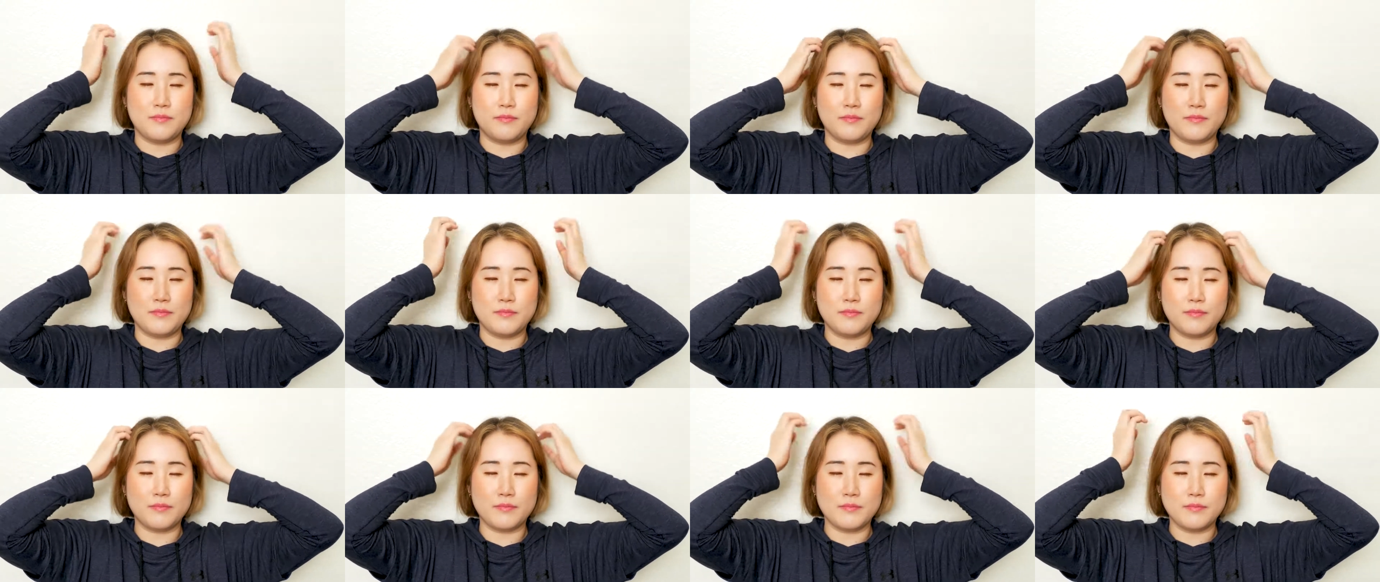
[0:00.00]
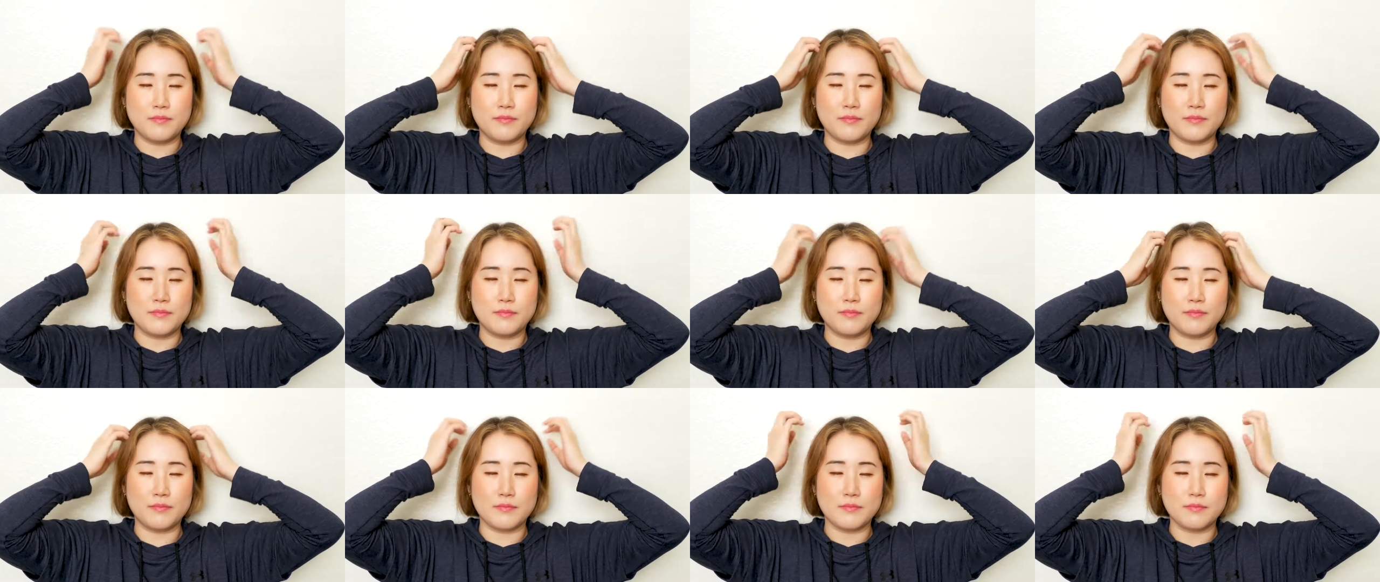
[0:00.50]

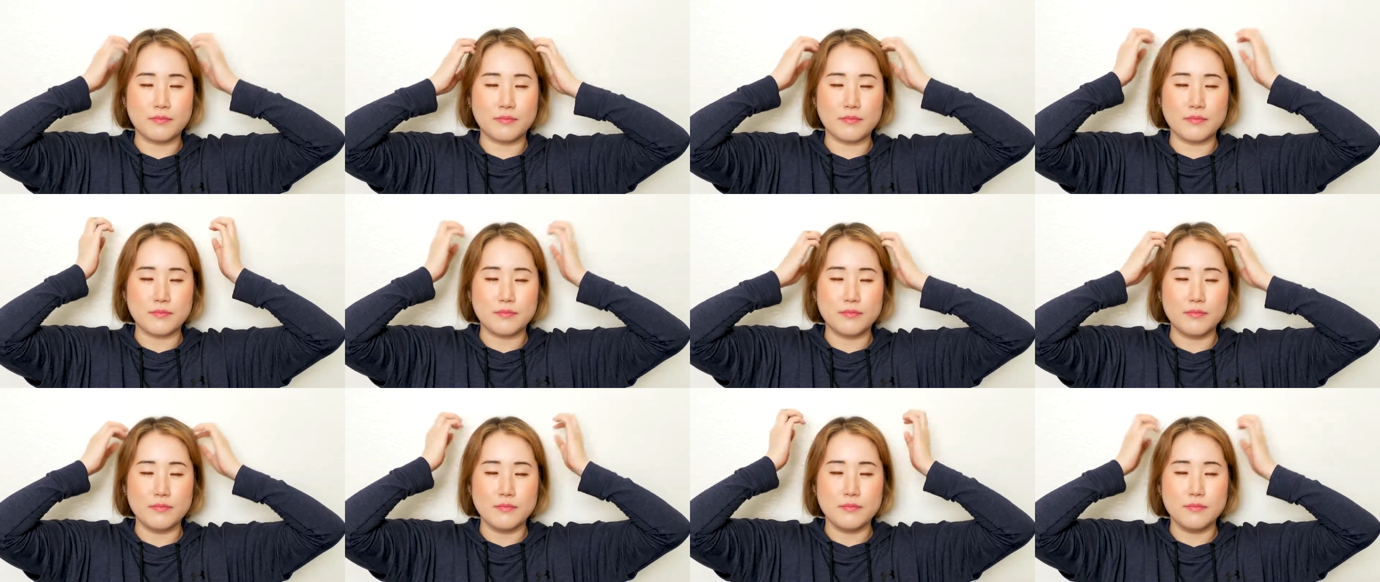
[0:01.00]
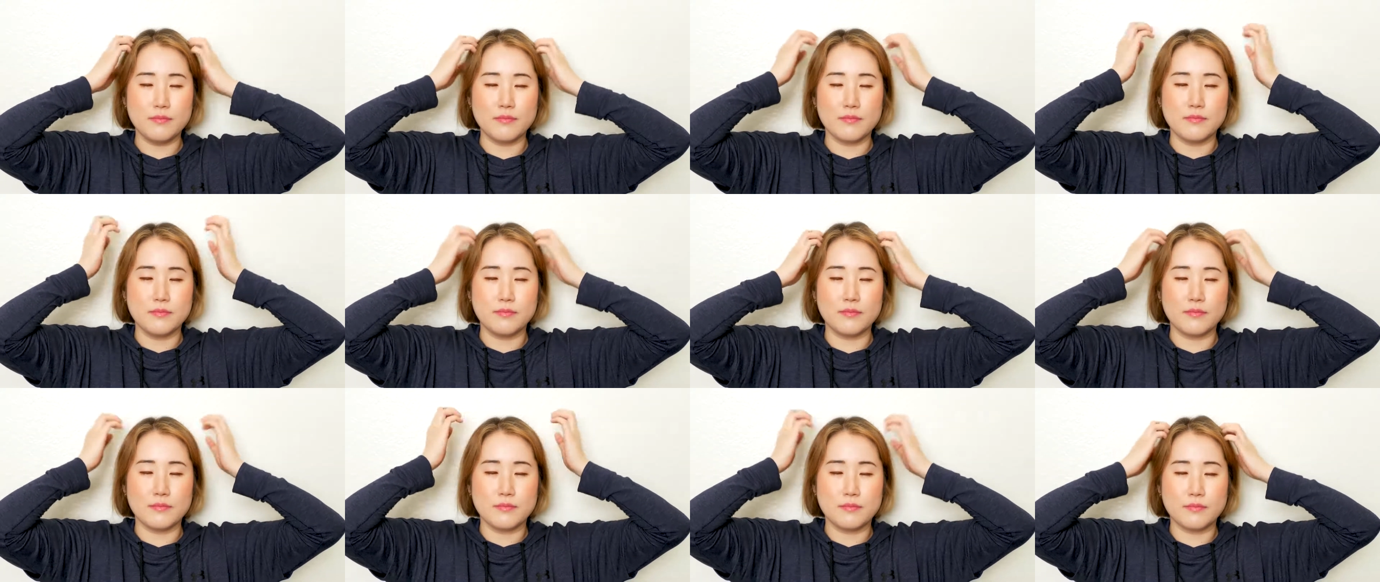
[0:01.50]

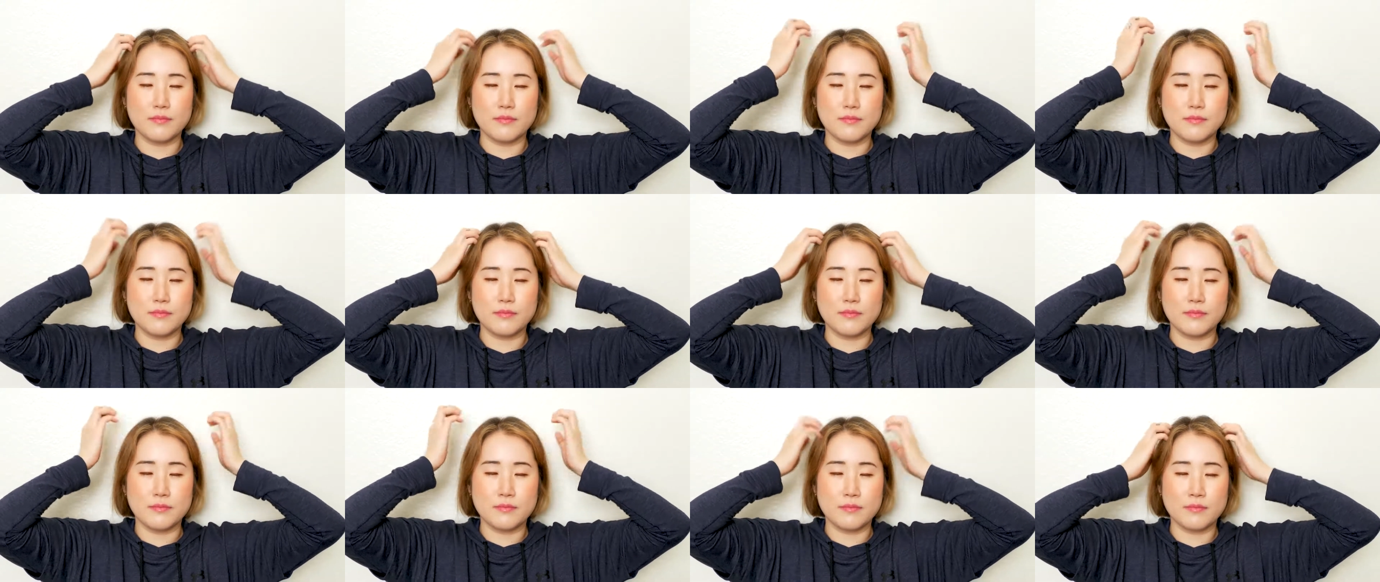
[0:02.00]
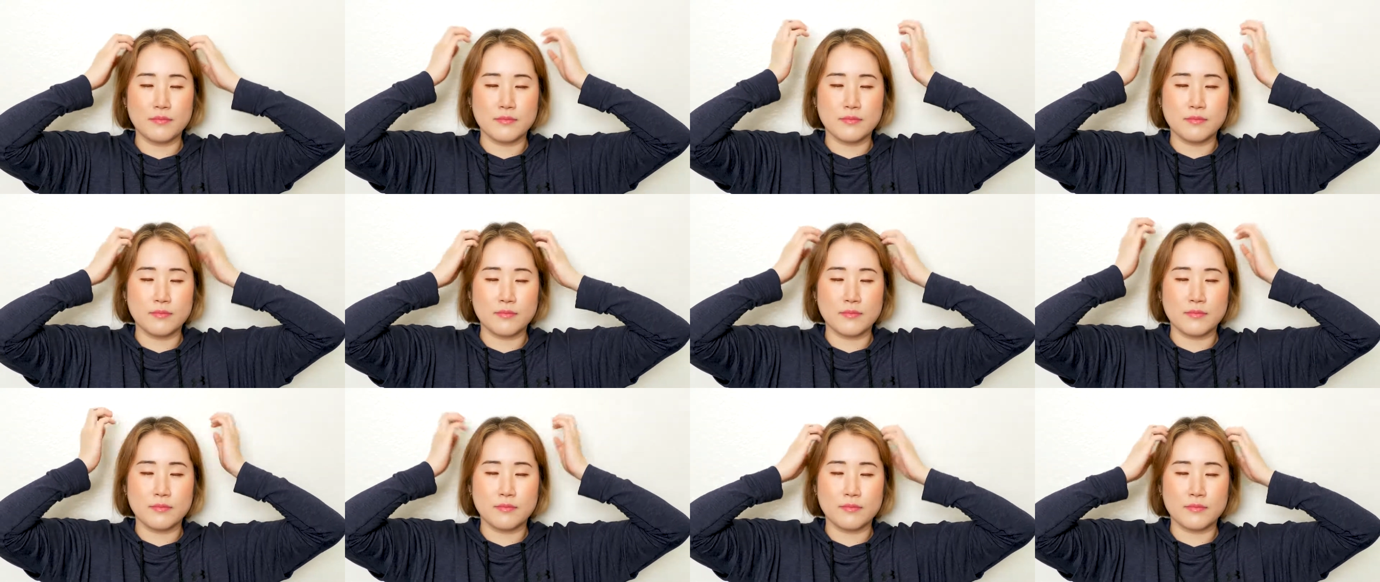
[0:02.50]

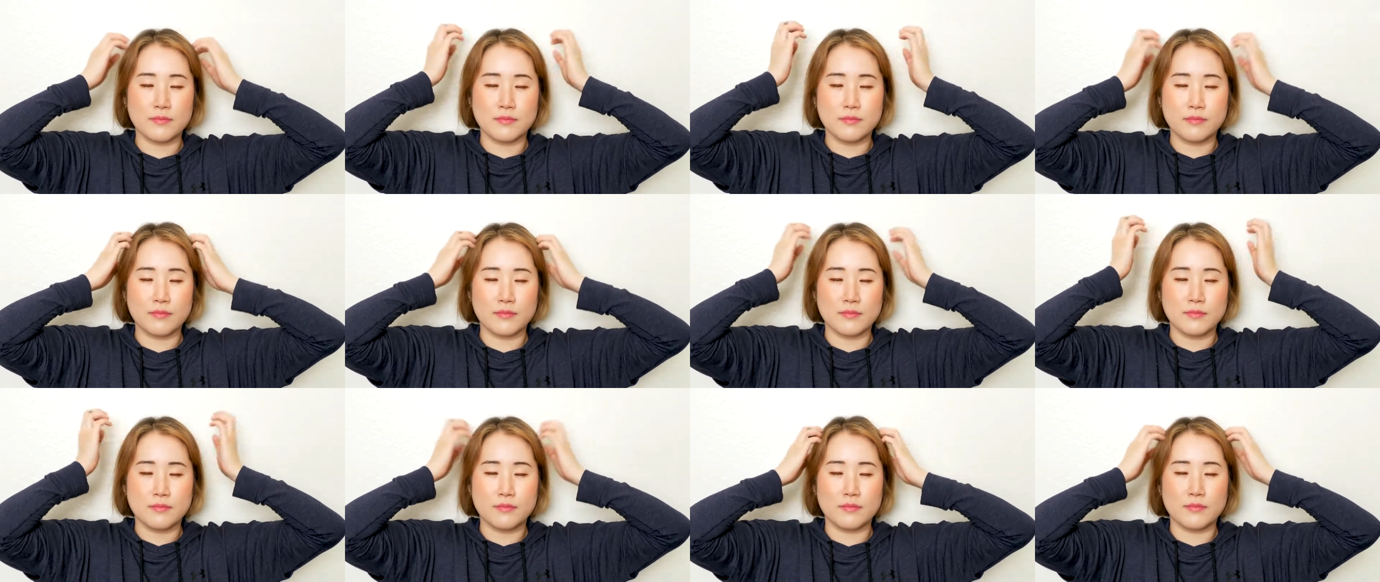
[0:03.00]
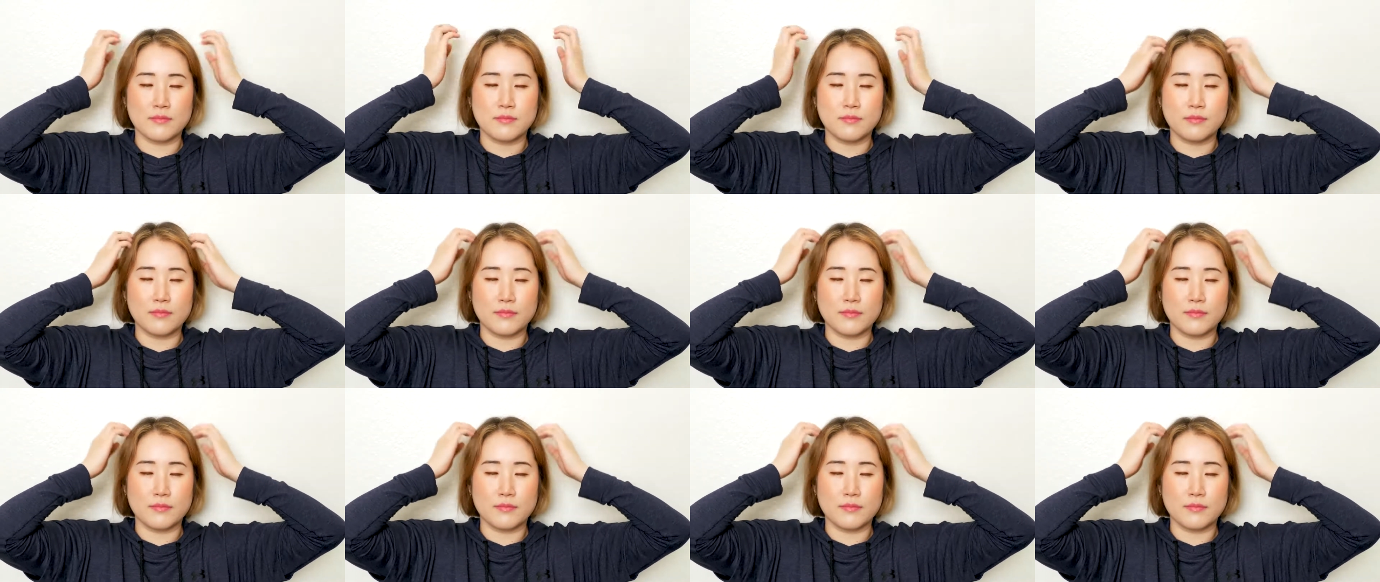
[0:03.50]
(silence)